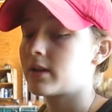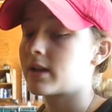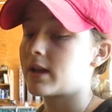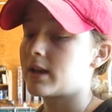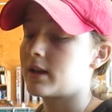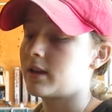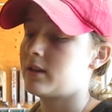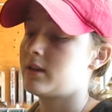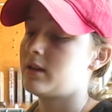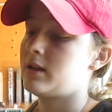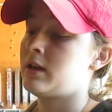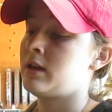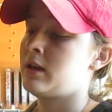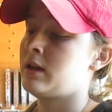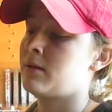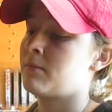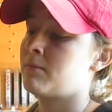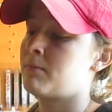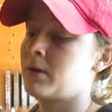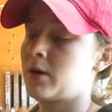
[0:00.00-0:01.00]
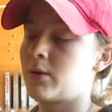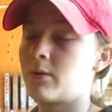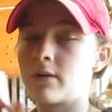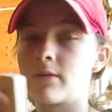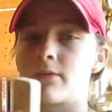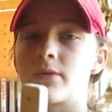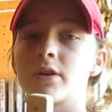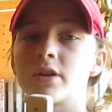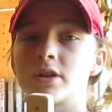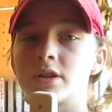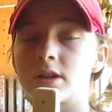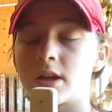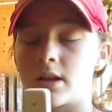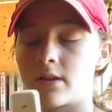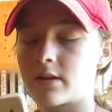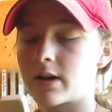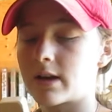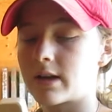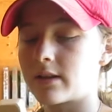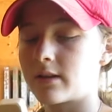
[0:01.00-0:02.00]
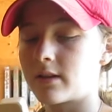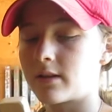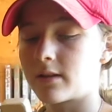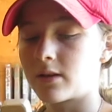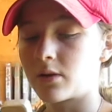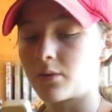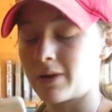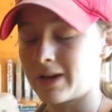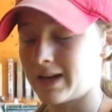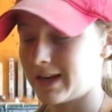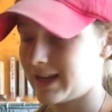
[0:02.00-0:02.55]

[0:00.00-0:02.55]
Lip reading: I did the big one first, and then I did the little one